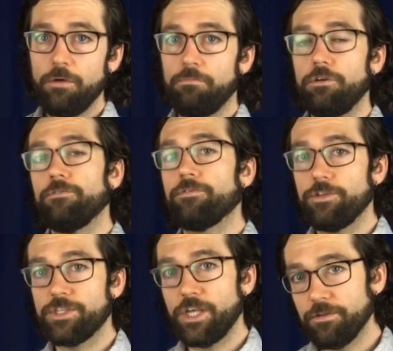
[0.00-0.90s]
but for the
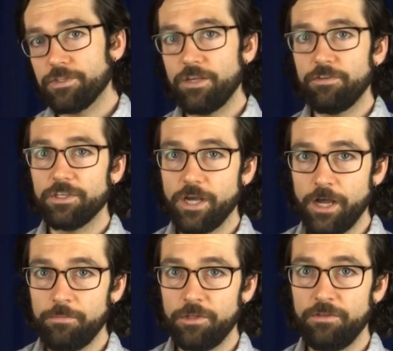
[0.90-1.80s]
sake of saving
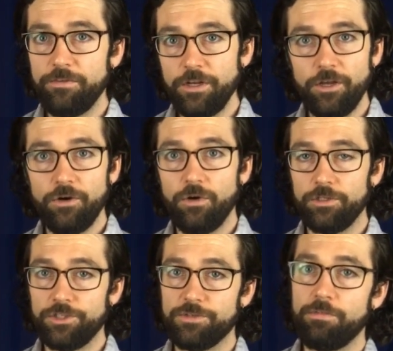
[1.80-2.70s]
time in the video, I'll
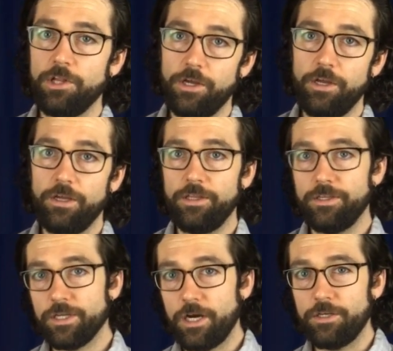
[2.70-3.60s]
just play the
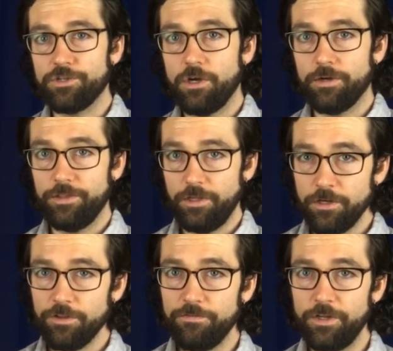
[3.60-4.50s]
entire song at the end
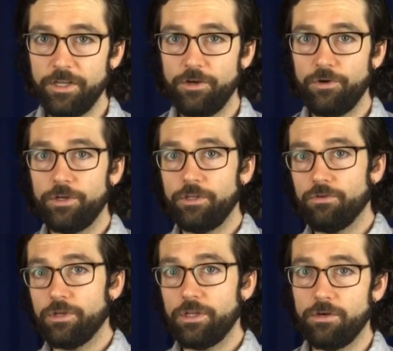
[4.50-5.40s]
of the video and you
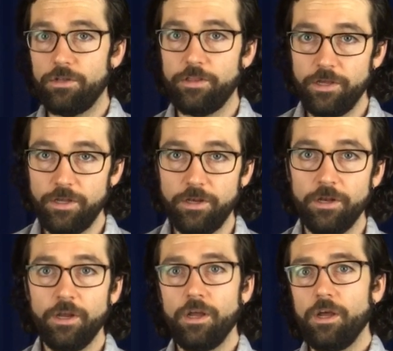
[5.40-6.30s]
can hear it then.
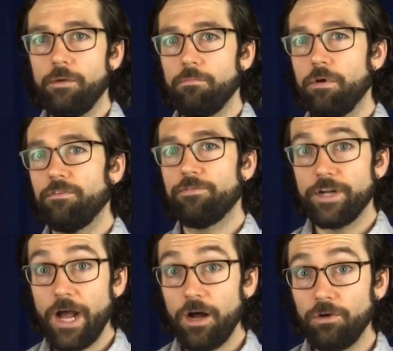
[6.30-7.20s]
But for
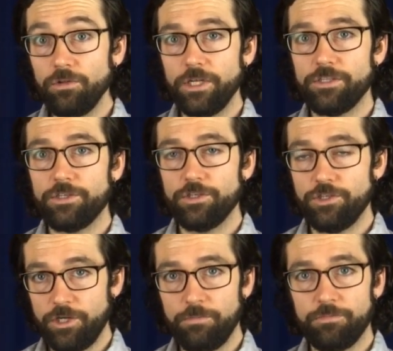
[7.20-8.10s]
now, let's
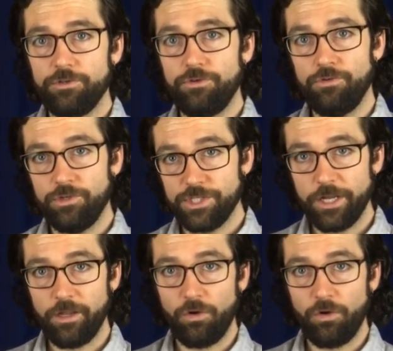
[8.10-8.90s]
jump to the second